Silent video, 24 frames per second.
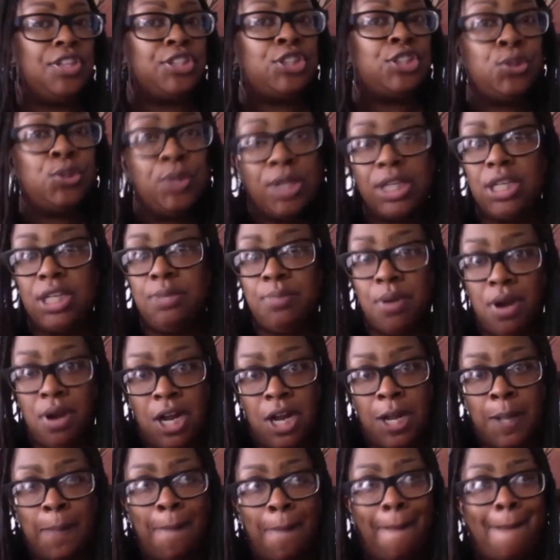tricky
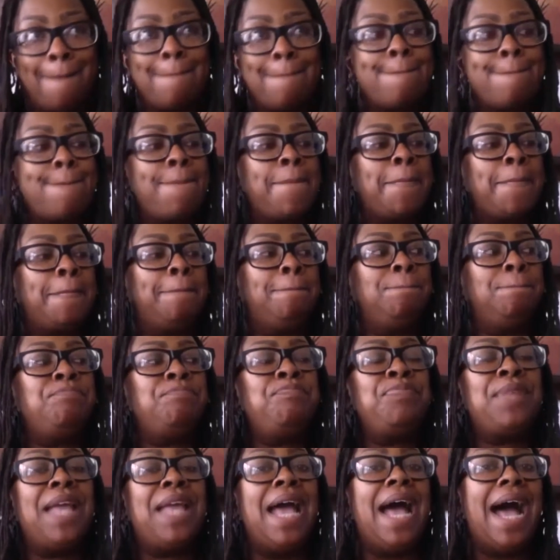part,
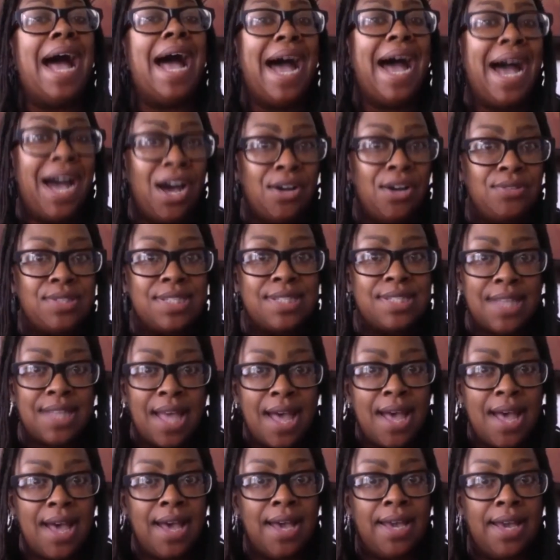
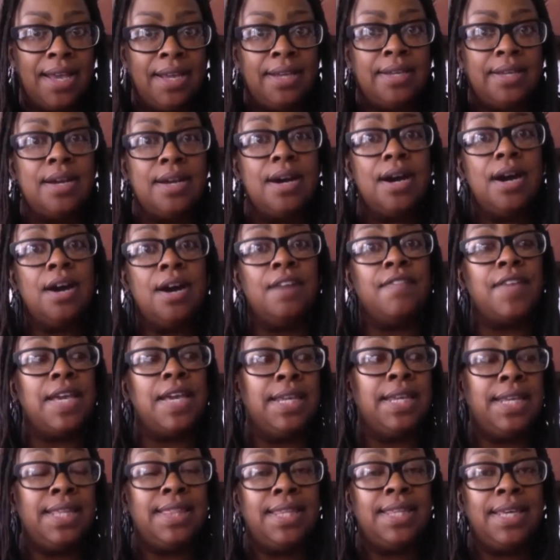outside of
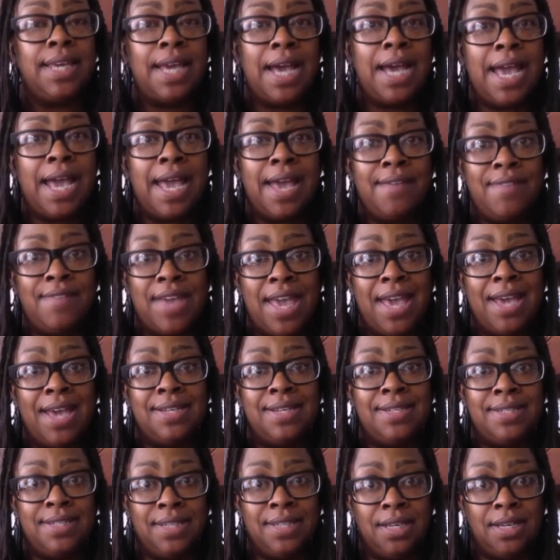anything I have
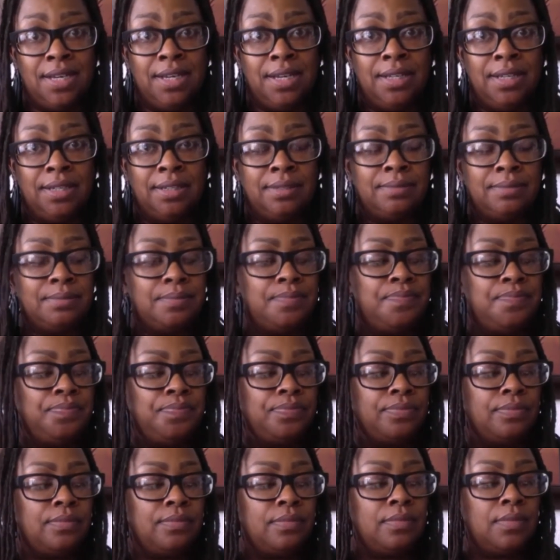had done
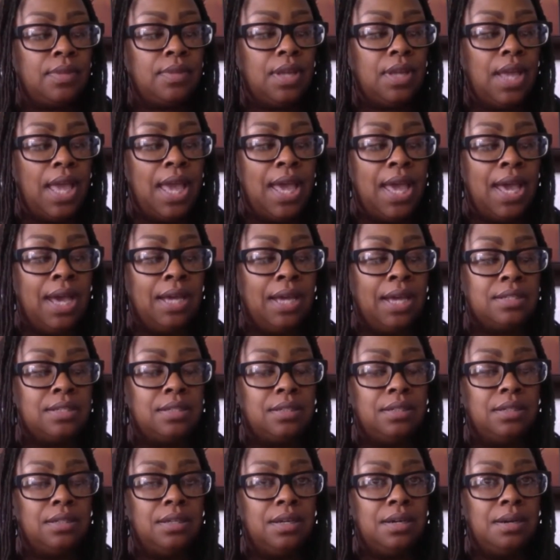at
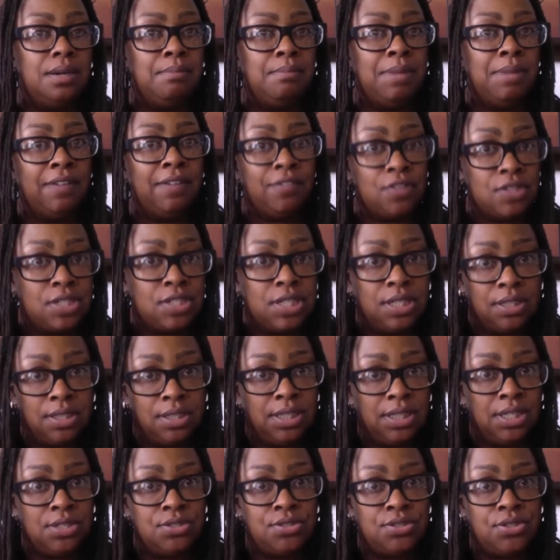my
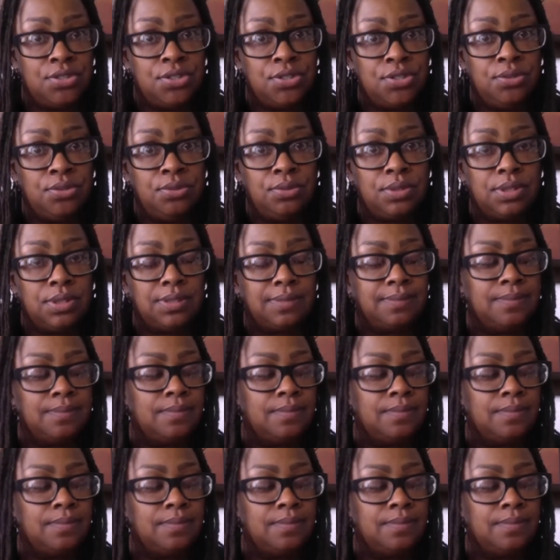fertility institute,